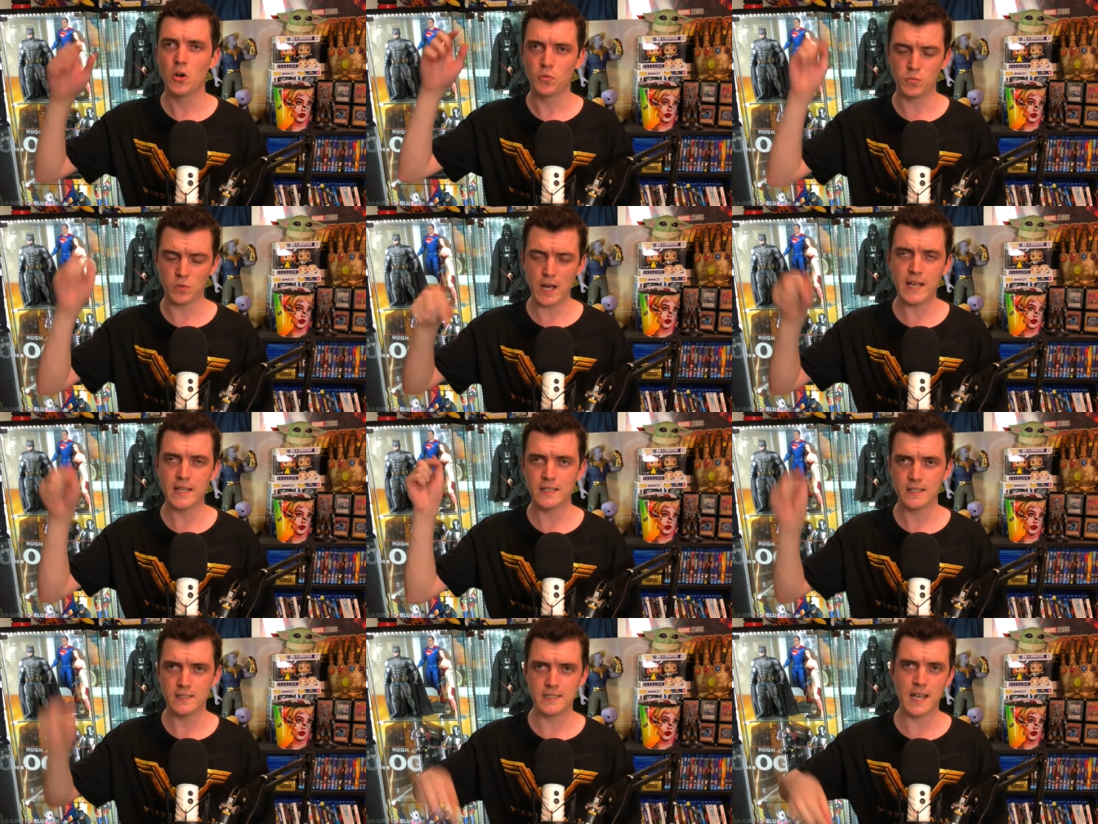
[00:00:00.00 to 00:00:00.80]
right
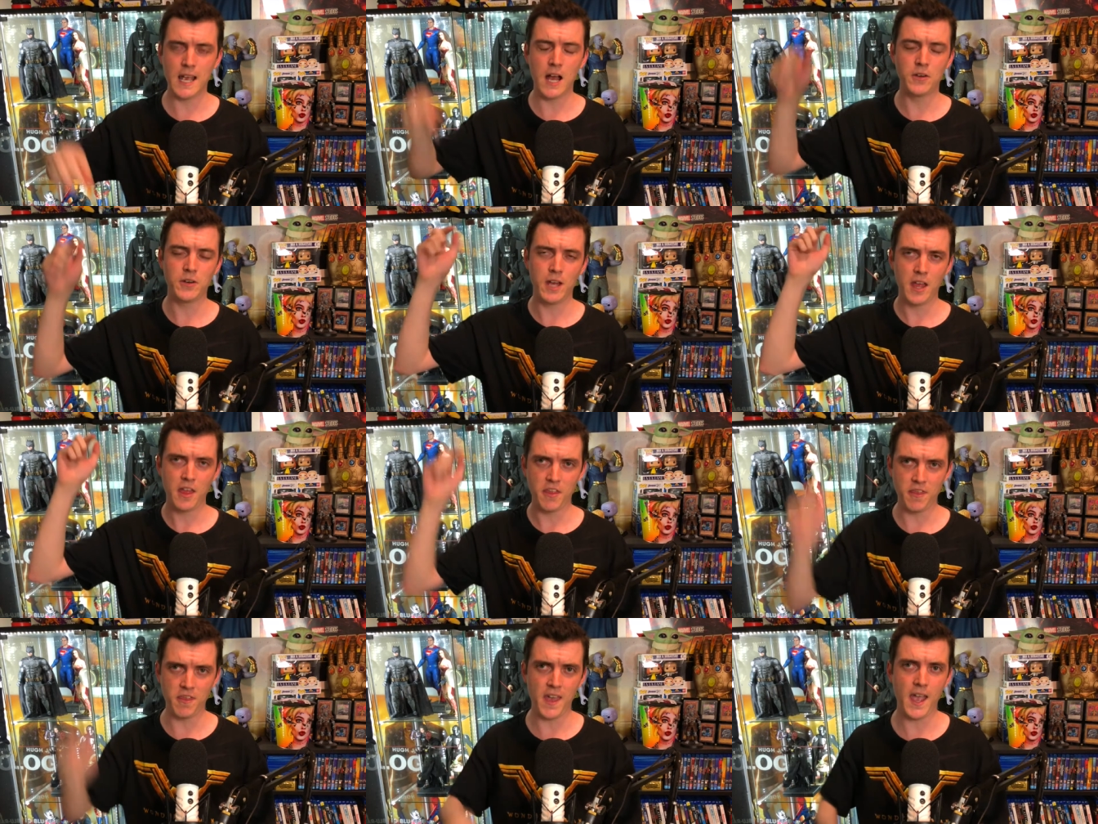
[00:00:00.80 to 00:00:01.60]
down
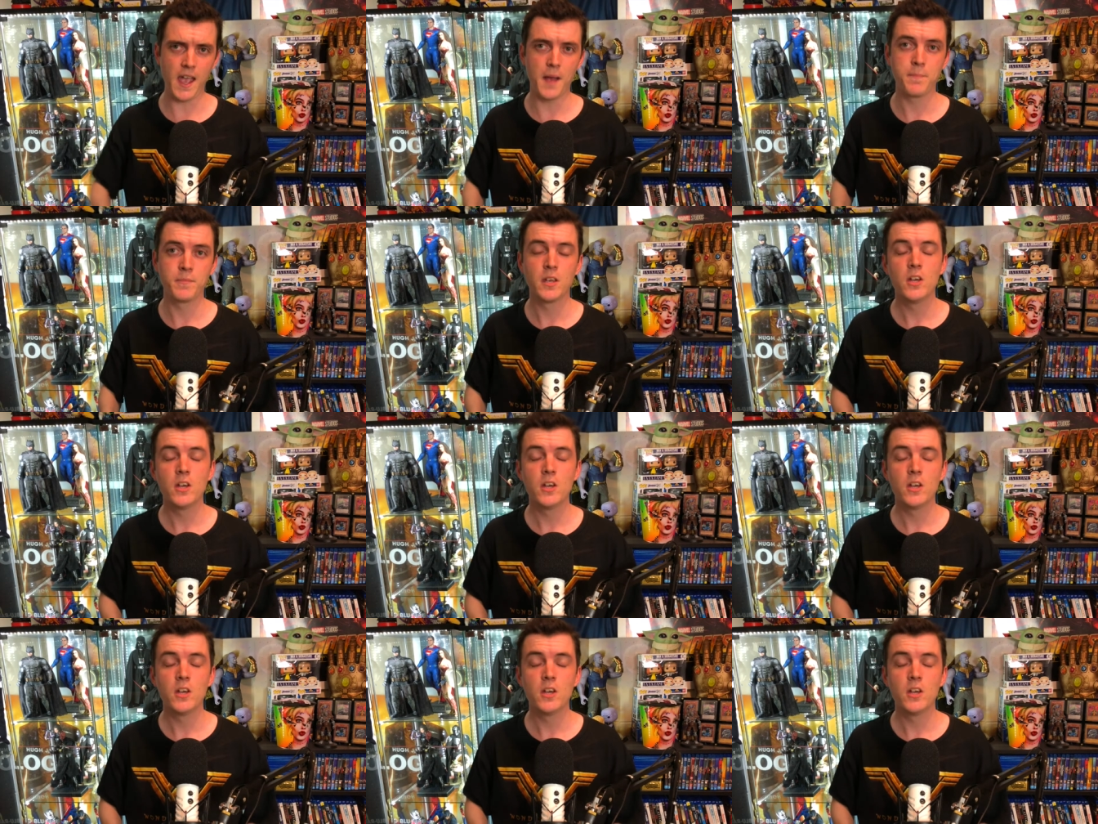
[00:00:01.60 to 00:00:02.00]
there.